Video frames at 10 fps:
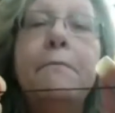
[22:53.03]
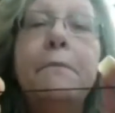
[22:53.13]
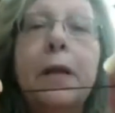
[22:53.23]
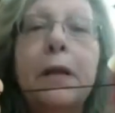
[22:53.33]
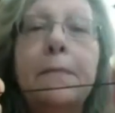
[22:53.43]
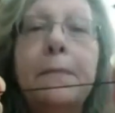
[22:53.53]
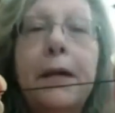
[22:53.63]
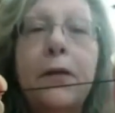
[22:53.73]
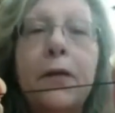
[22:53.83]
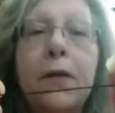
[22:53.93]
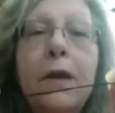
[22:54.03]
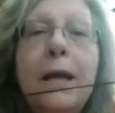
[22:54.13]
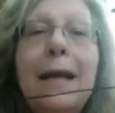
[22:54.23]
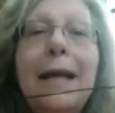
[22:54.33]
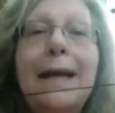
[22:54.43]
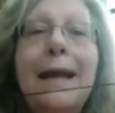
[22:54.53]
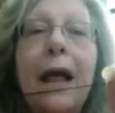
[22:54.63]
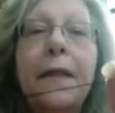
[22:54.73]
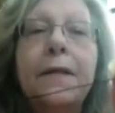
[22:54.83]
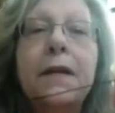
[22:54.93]
millimeter.
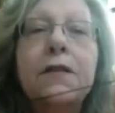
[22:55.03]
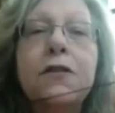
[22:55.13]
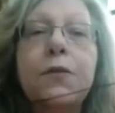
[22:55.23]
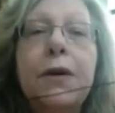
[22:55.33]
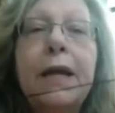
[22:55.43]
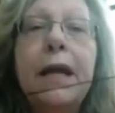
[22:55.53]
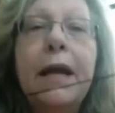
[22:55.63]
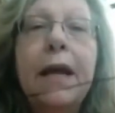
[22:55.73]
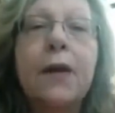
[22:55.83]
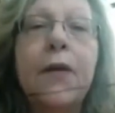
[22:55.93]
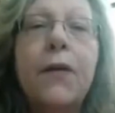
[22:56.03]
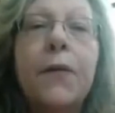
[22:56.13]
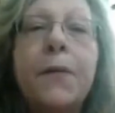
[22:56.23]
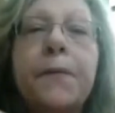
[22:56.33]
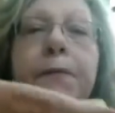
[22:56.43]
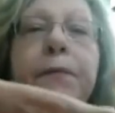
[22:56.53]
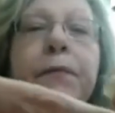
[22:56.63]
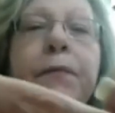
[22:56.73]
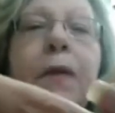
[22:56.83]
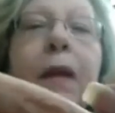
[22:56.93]
Now this one here
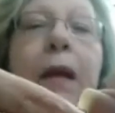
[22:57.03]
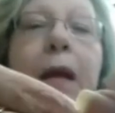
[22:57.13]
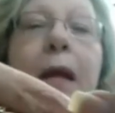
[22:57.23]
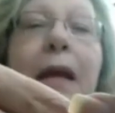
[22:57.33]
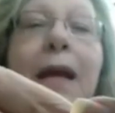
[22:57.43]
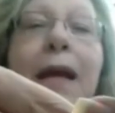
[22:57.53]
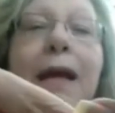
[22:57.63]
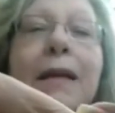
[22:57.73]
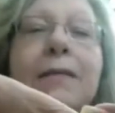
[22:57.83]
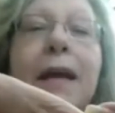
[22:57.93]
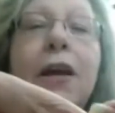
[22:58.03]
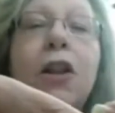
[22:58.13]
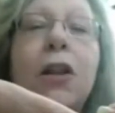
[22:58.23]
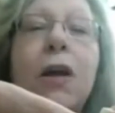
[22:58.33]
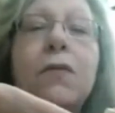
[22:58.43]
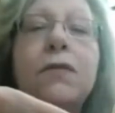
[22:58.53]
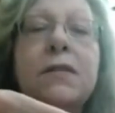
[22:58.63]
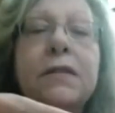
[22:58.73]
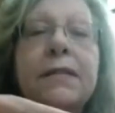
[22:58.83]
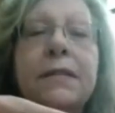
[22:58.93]
is a close
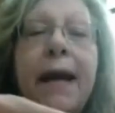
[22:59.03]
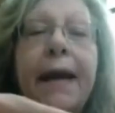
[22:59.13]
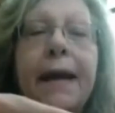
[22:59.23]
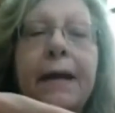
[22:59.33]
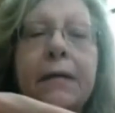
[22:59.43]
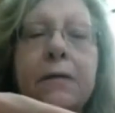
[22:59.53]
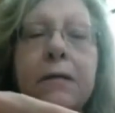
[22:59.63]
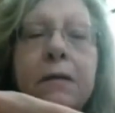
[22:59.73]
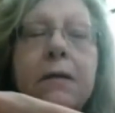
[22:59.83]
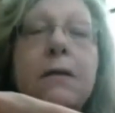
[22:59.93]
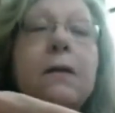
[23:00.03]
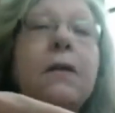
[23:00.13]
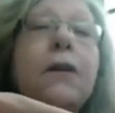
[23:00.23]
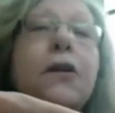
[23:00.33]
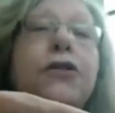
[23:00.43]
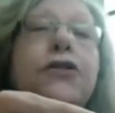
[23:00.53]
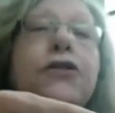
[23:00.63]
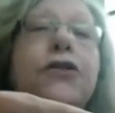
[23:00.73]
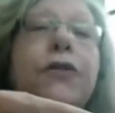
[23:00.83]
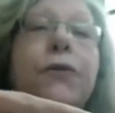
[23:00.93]
second
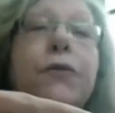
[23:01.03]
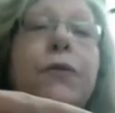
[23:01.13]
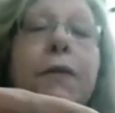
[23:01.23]
to